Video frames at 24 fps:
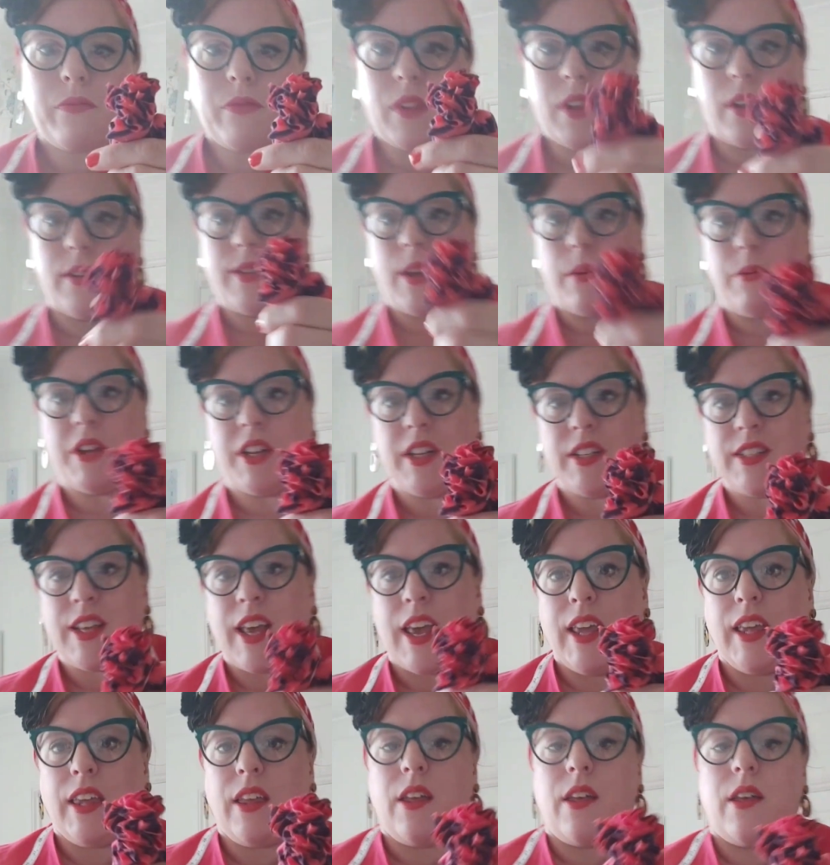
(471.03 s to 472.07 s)
So we're going to
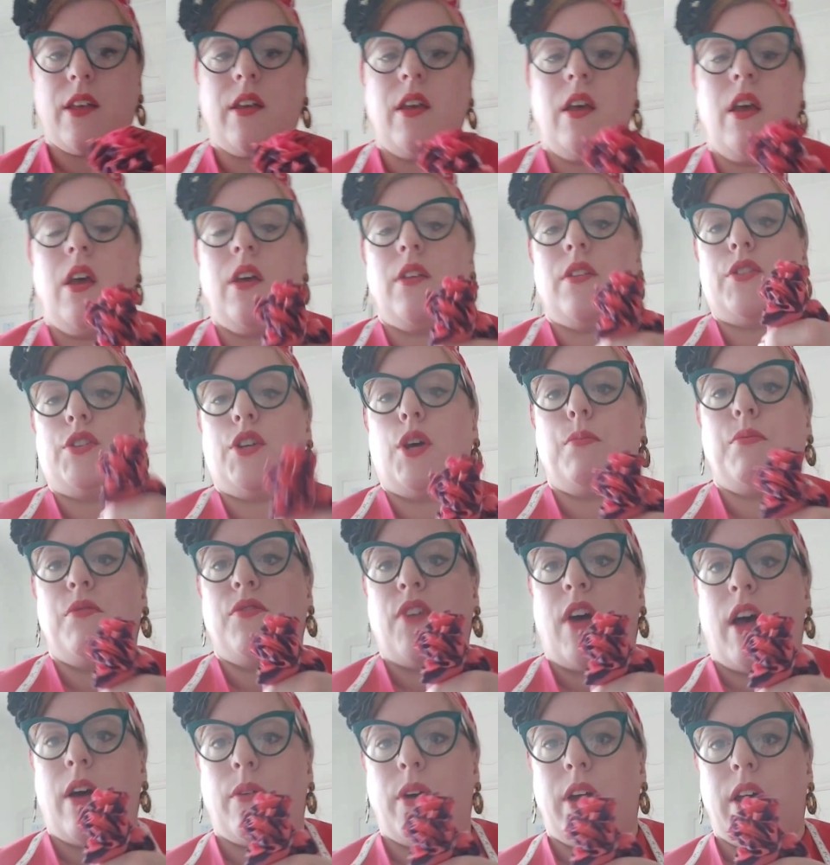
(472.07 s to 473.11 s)
take the top of
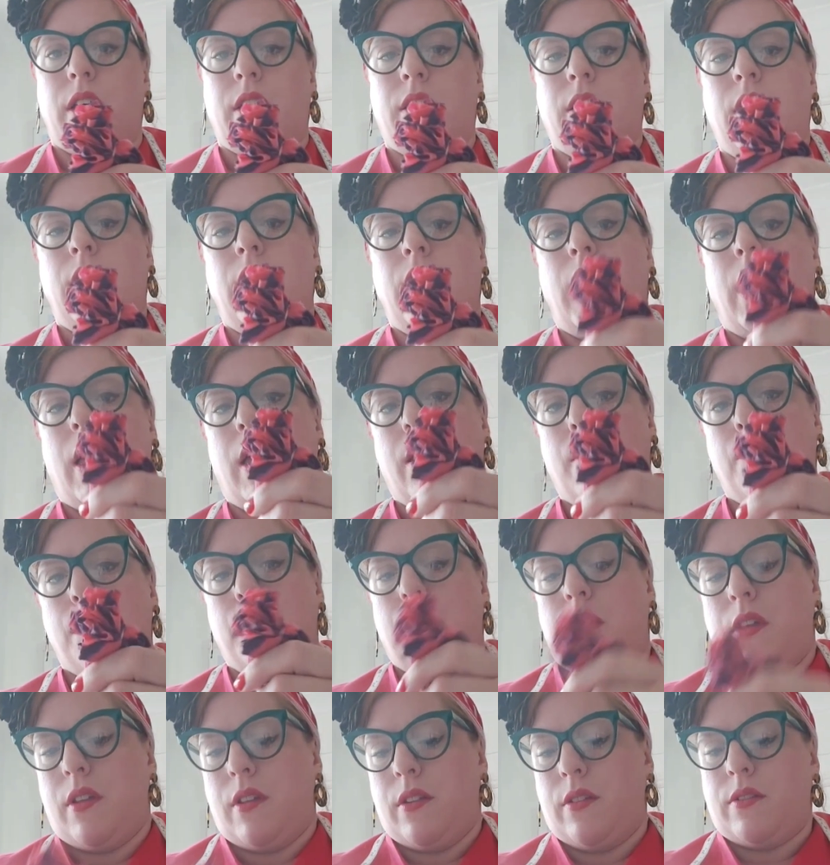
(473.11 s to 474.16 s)
our
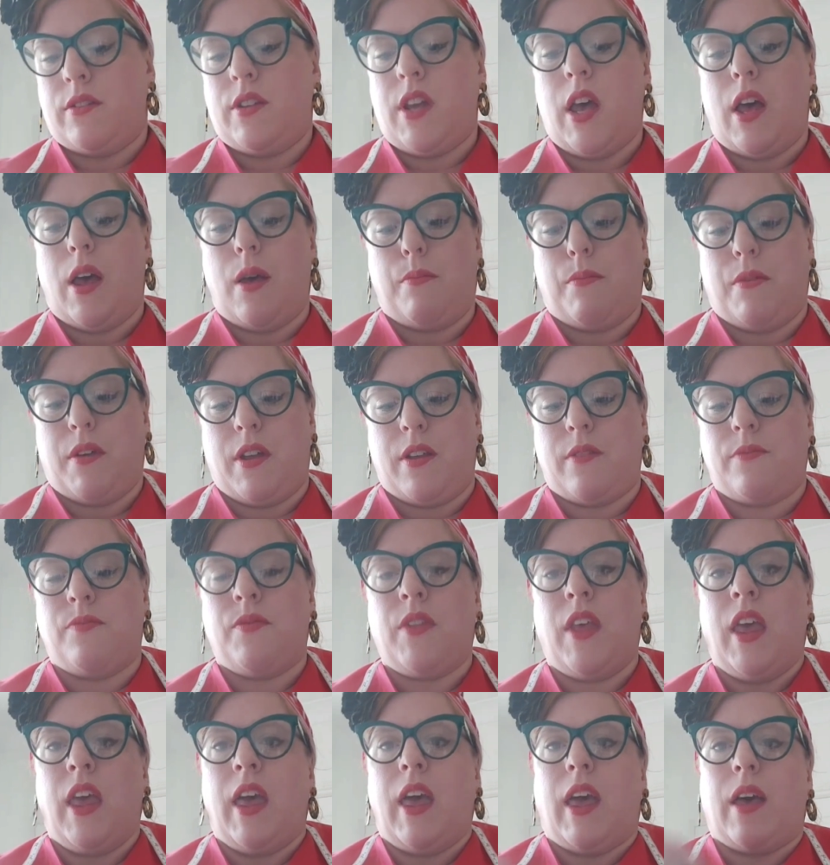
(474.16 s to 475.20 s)
turban,
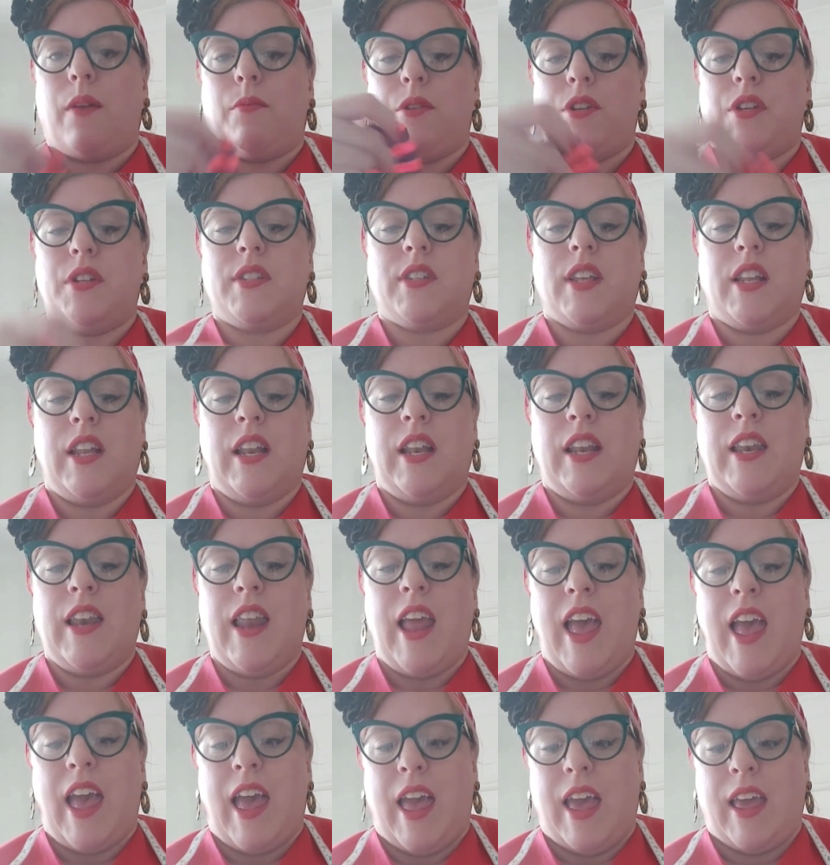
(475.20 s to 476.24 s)
and we're just going to
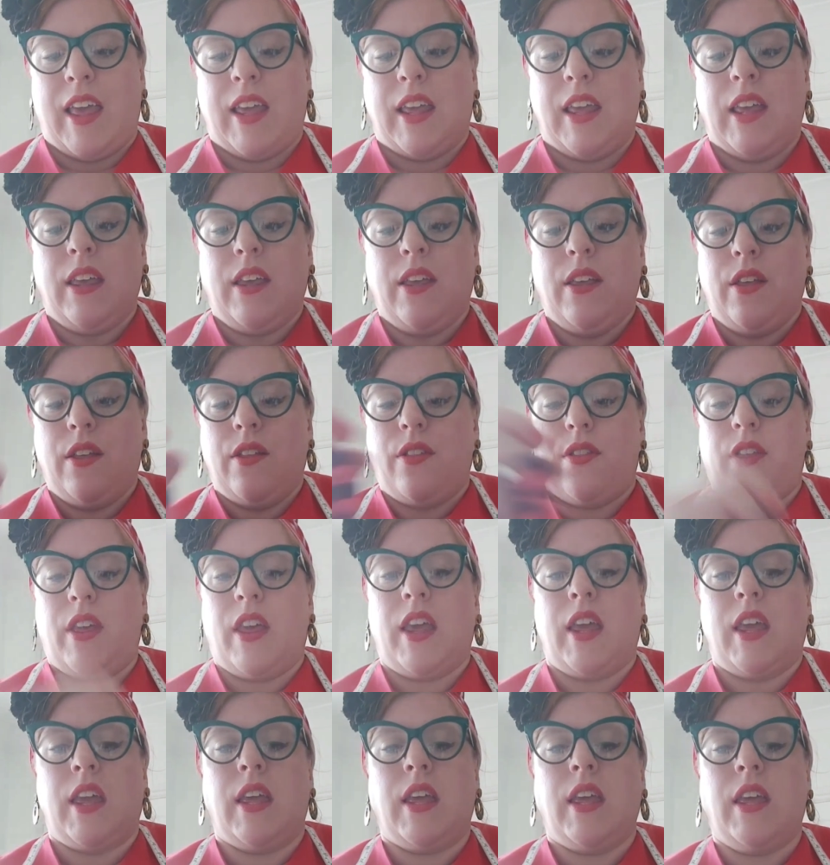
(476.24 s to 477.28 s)
lay
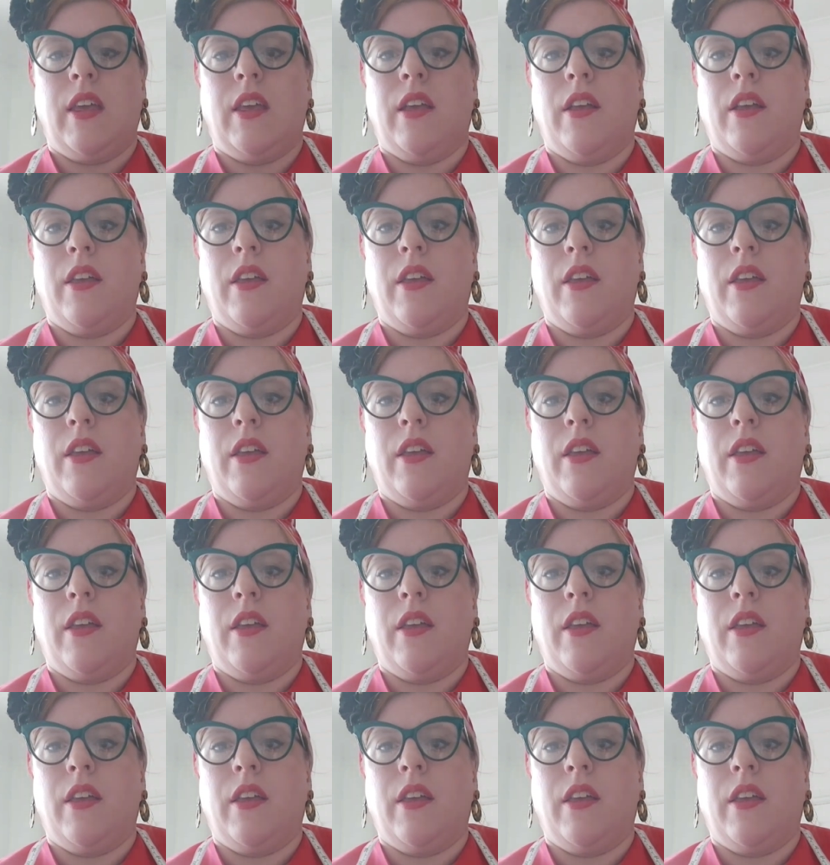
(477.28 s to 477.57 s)
the